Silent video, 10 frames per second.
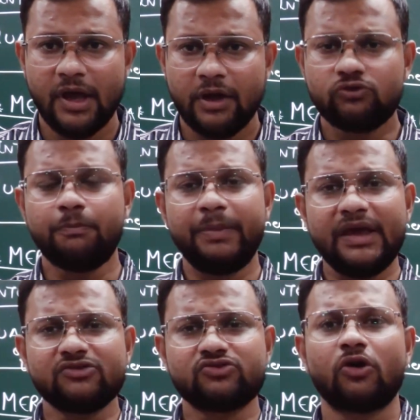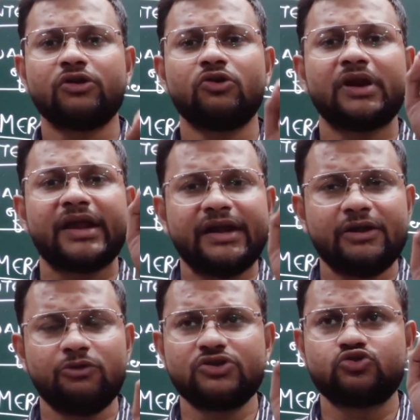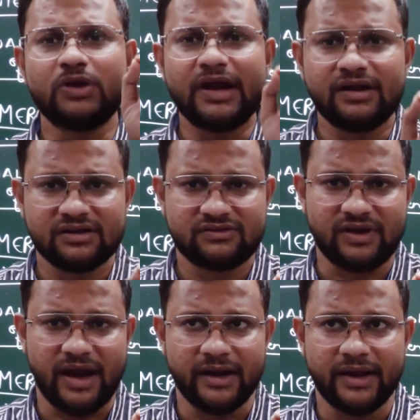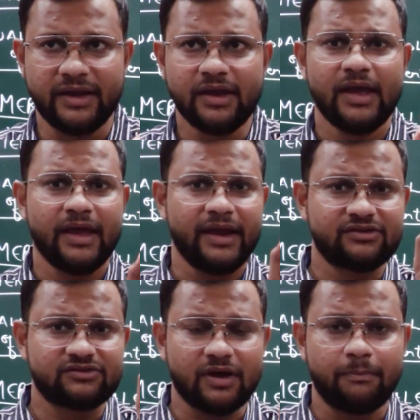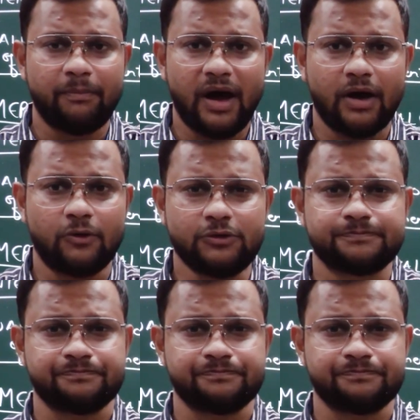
So based on your individual understanding, it's about,